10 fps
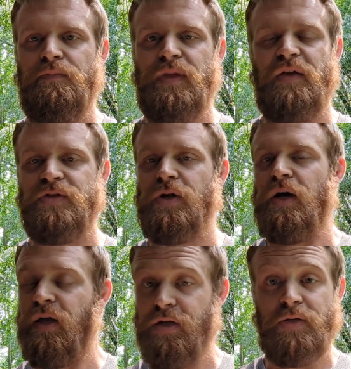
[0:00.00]
they have
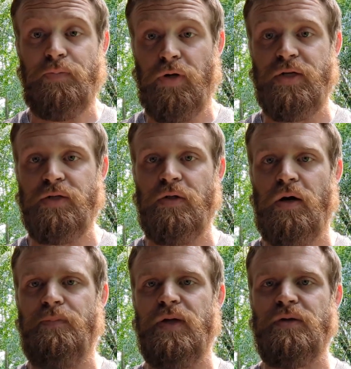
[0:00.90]
sought to put into
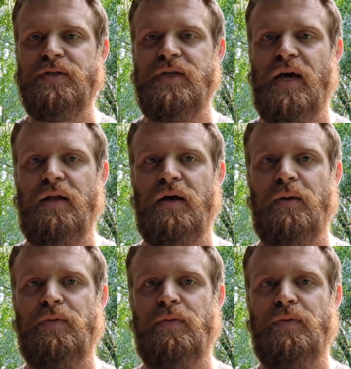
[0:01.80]
law bills that uh,